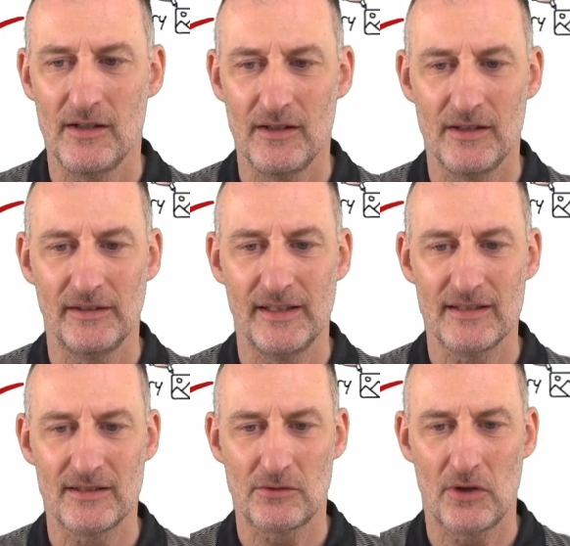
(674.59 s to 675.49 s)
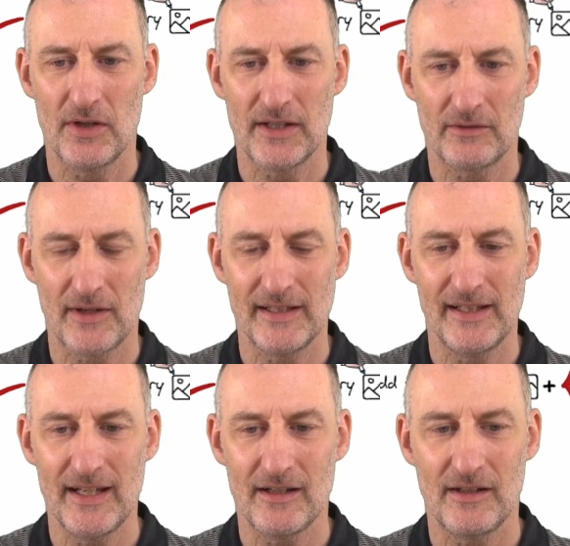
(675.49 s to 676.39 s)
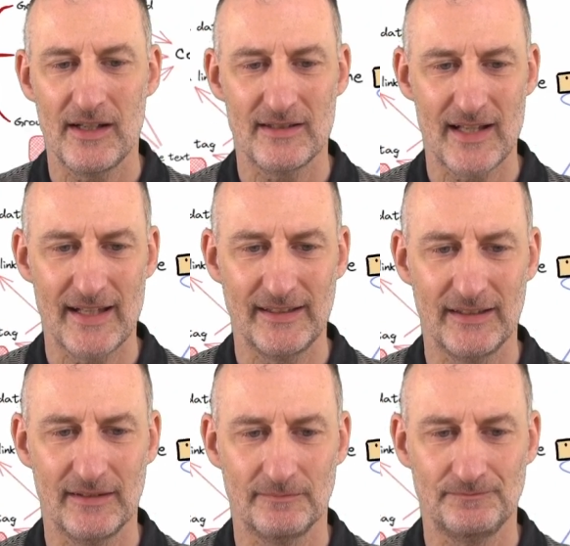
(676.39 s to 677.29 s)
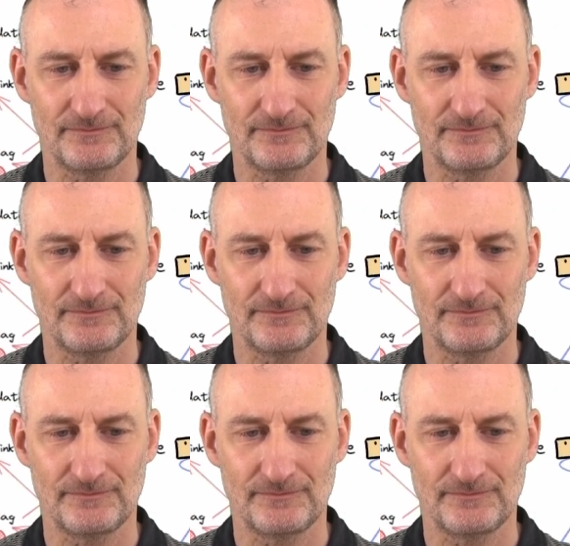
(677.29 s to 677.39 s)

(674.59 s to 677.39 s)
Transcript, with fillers: uh, this drawing right here is added.